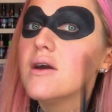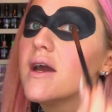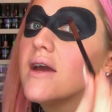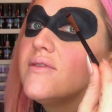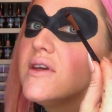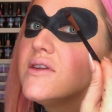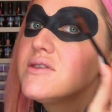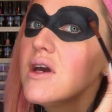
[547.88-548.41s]

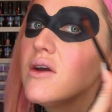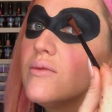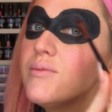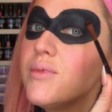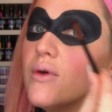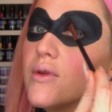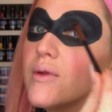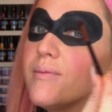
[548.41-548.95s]
If you don't
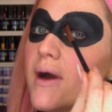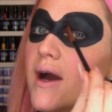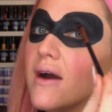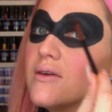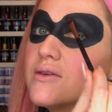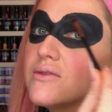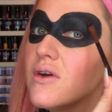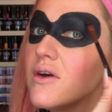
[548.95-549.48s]
put the
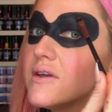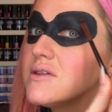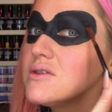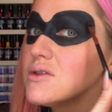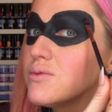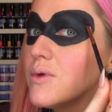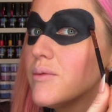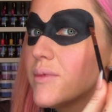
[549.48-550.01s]
powder on, it
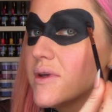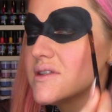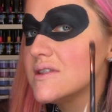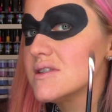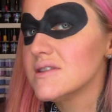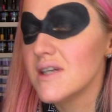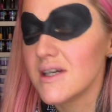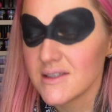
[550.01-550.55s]
just won't be as
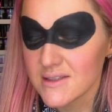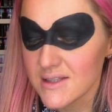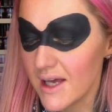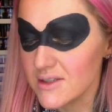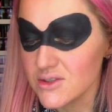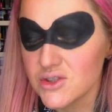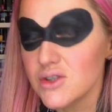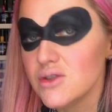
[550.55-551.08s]

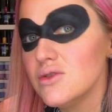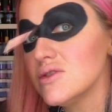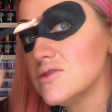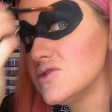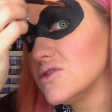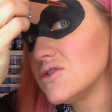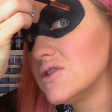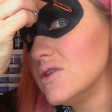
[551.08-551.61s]
intense. You
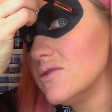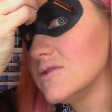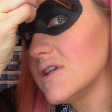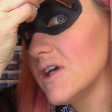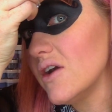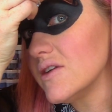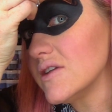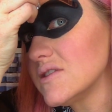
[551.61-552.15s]
could just use
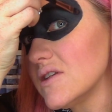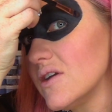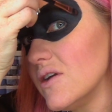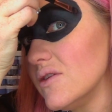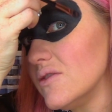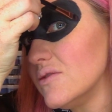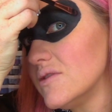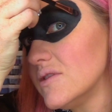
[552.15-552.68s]
it on its
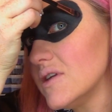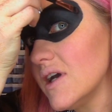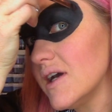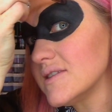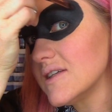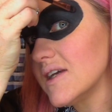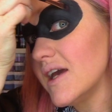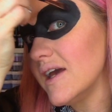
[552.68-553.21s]
own
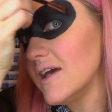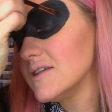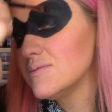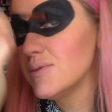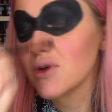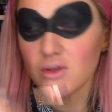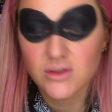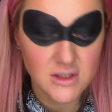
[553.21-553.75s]
as it is,
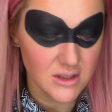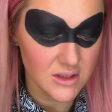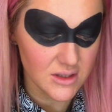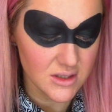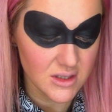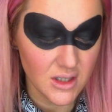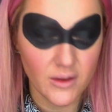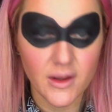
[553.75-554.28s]
because
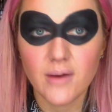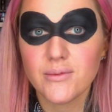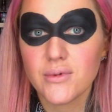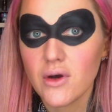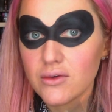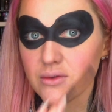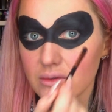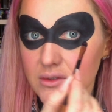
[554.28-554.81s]
it, you know, that
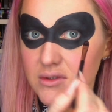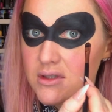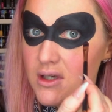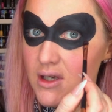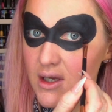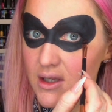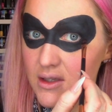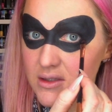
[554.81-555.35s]
product,
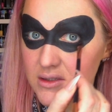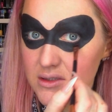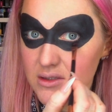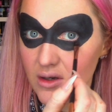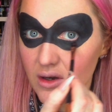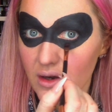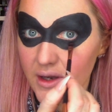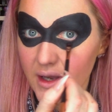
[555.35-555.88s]
the
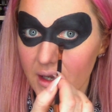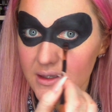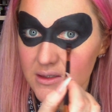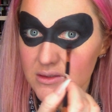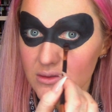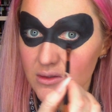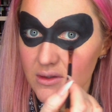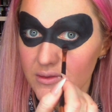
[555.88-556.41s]
Stargazer
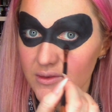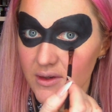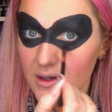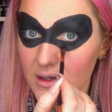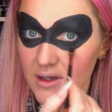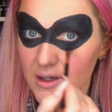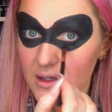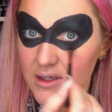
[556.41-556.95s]
sort of,
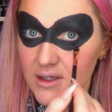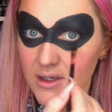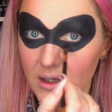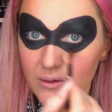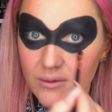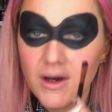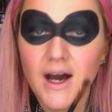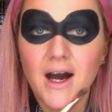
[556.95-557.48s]
you
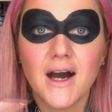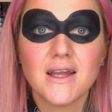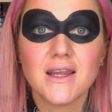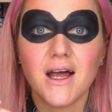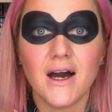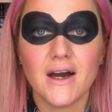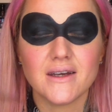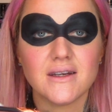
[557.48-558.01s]
know,
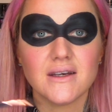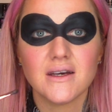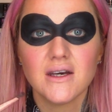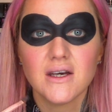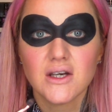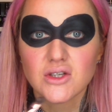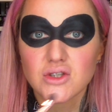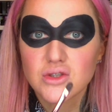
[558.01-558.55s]
eyeliner
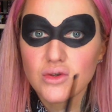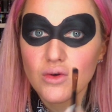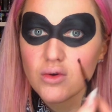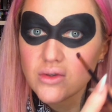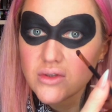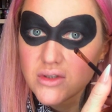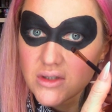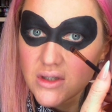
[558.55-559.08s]

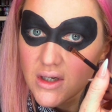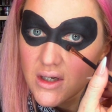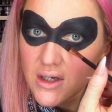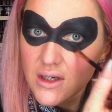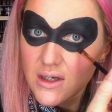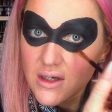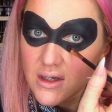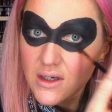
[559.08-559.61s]
does
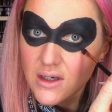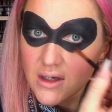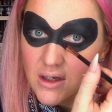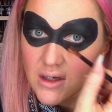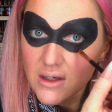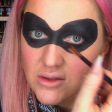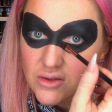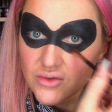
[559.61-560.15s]

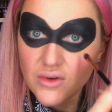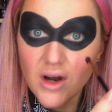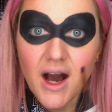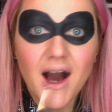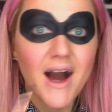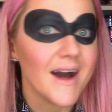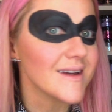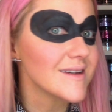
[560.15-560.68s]

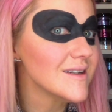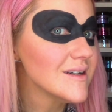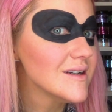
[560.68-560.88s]
dry.